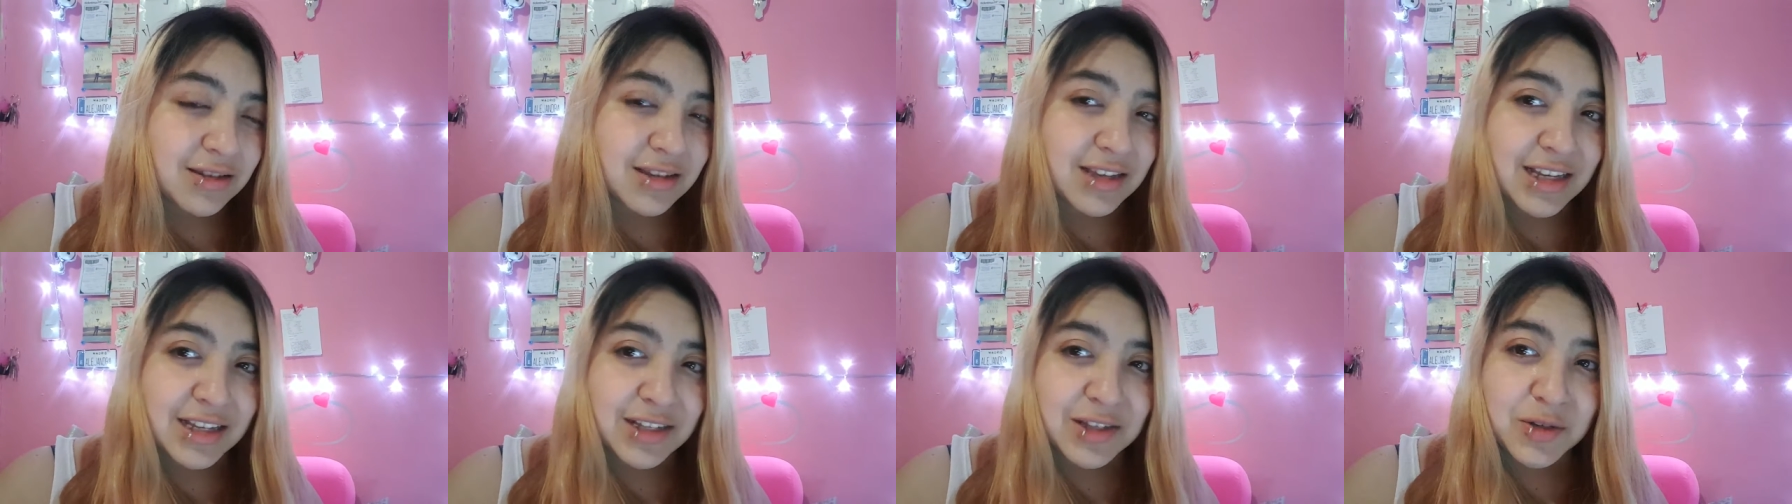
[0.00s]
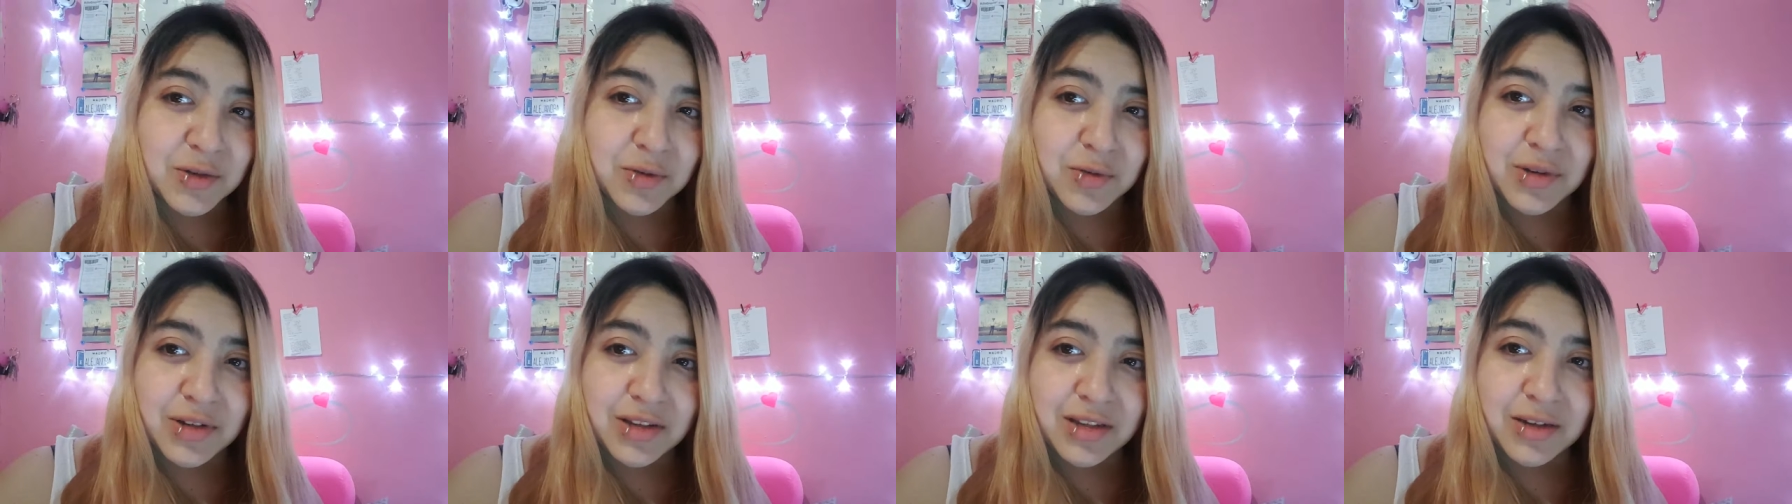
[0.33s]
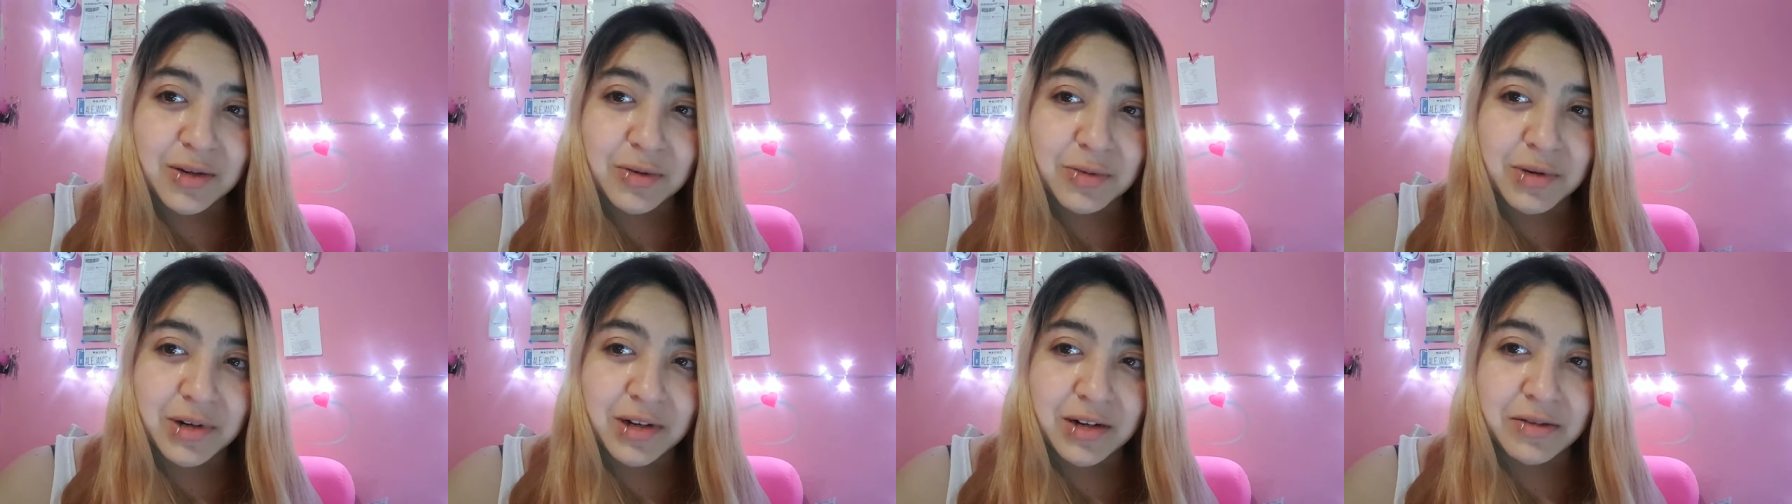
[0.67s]
That's
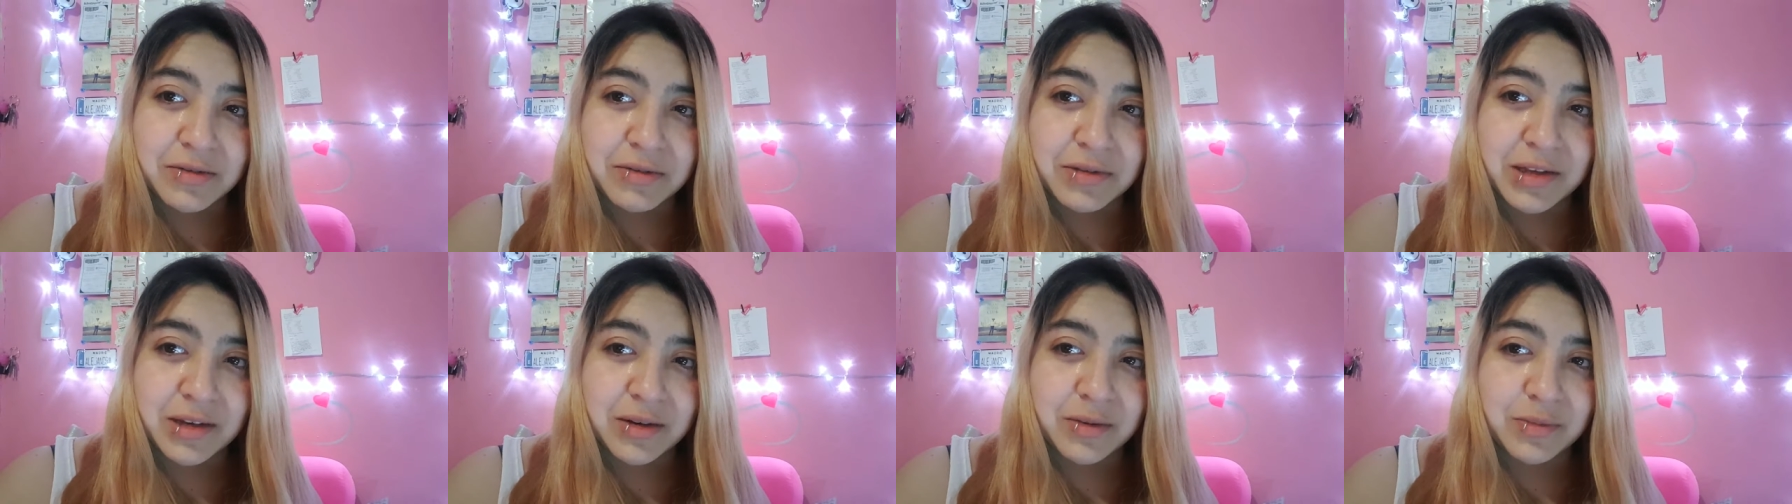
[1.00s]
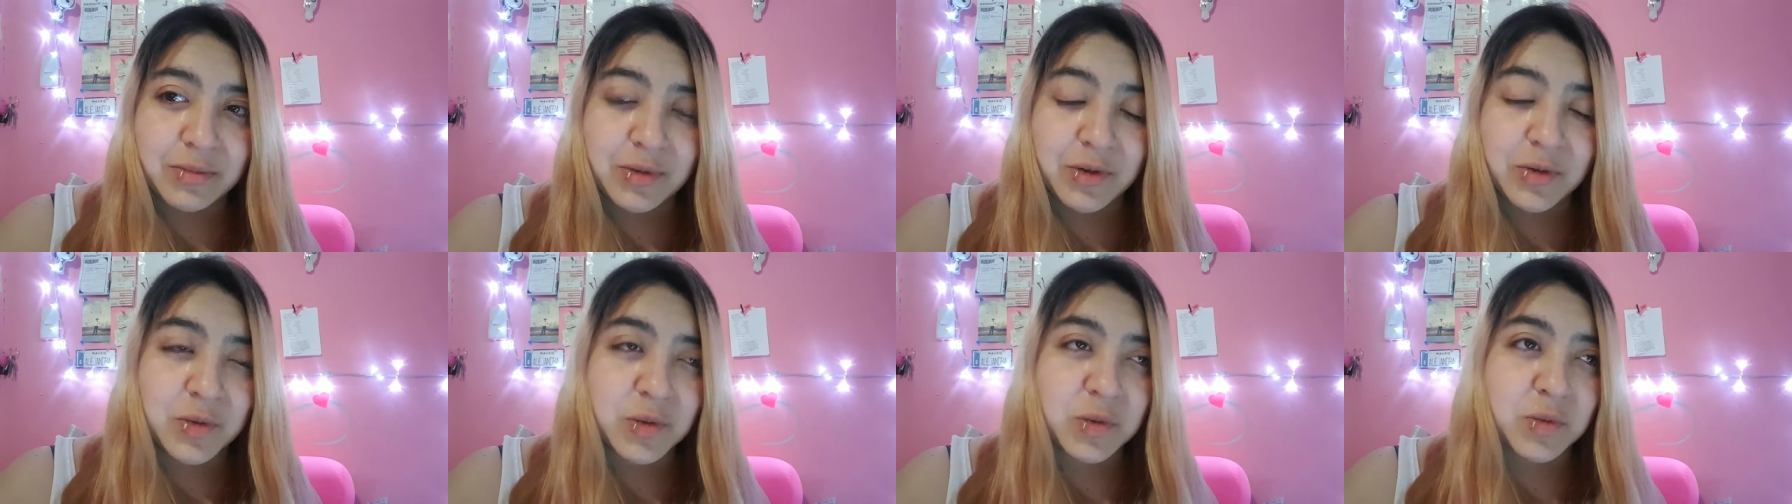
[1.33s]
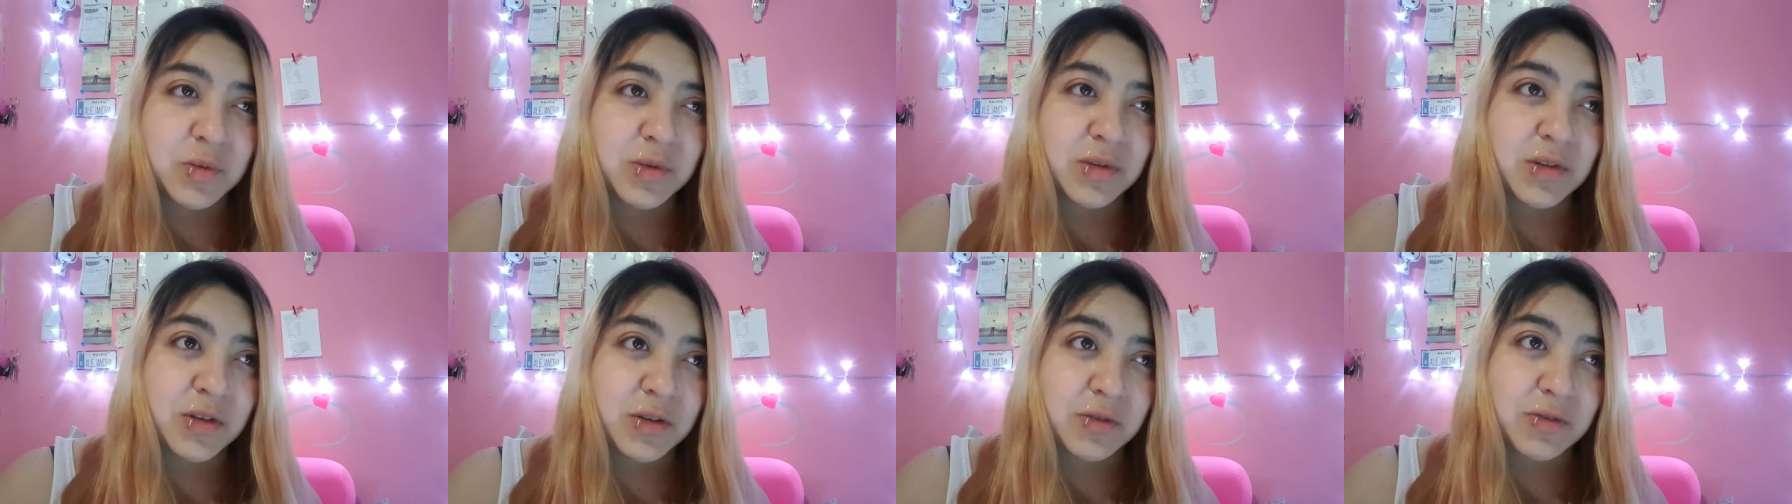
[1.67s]
really one of the
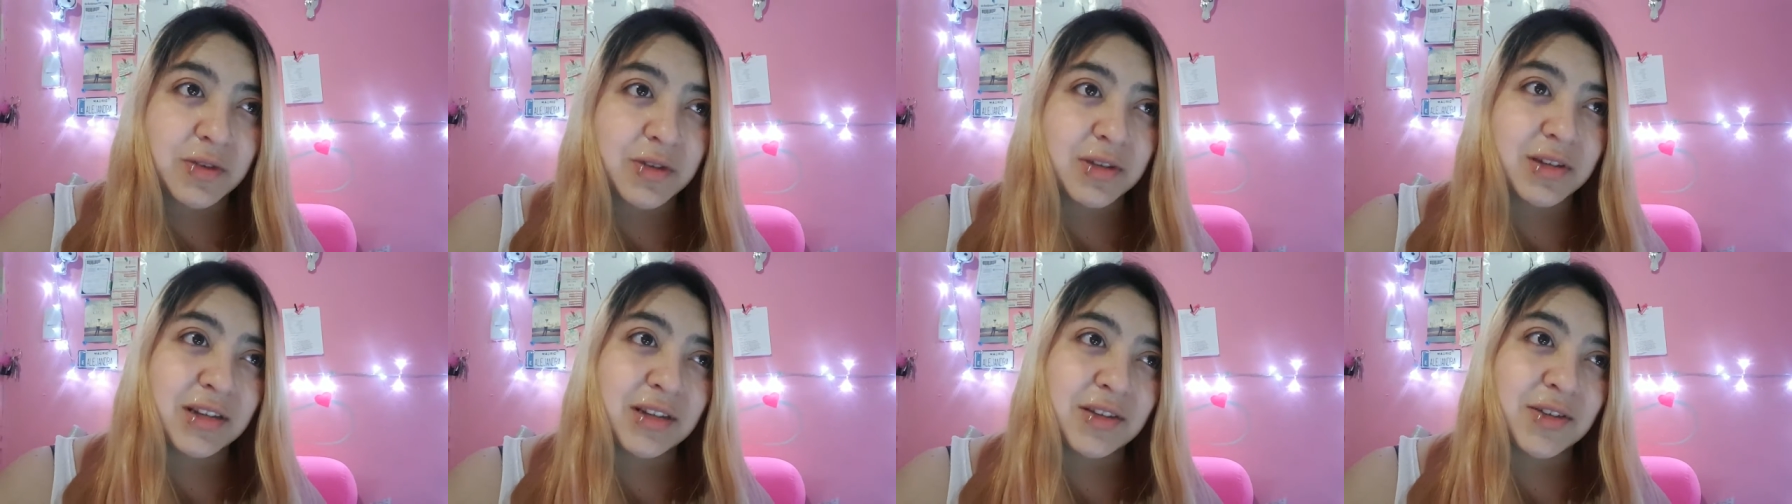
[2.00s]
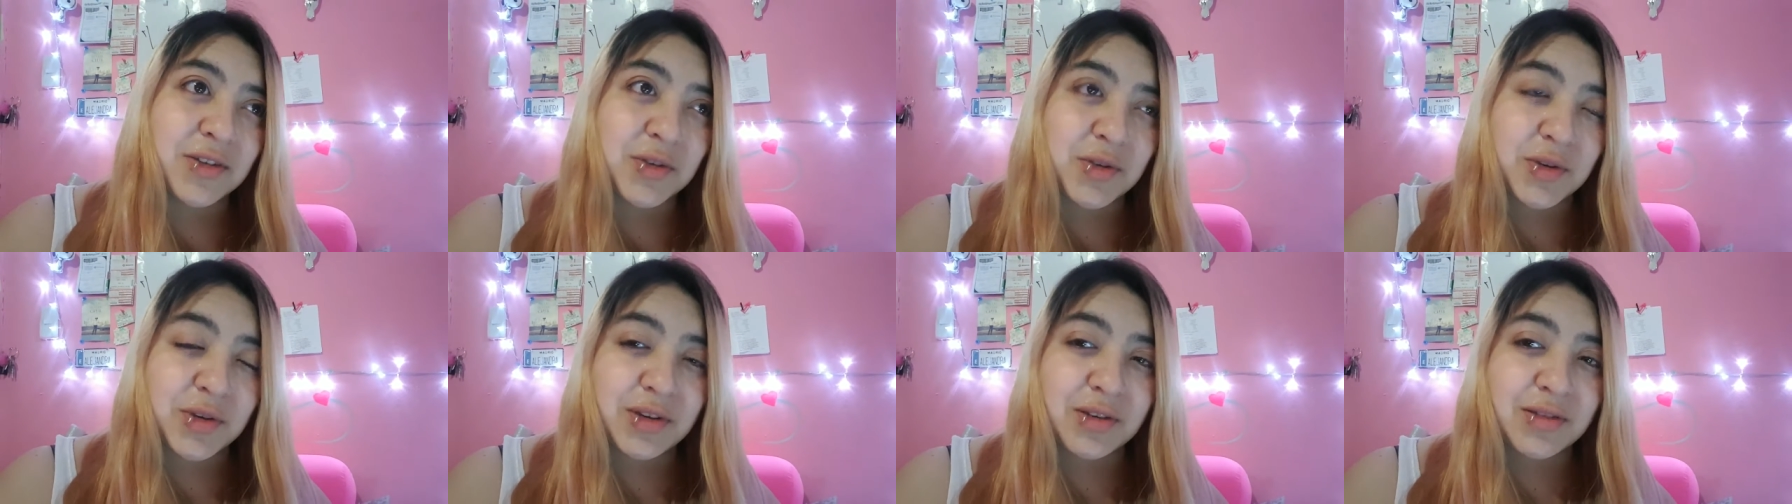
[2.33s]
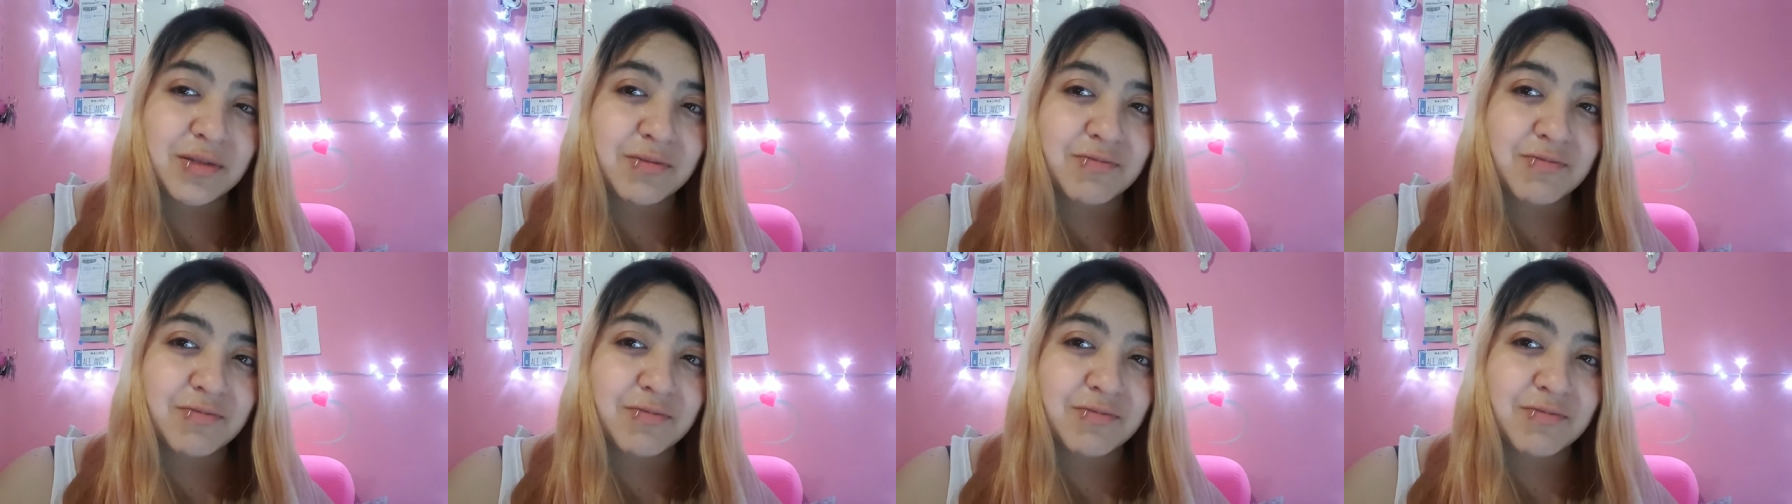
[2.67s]
most wonderful things you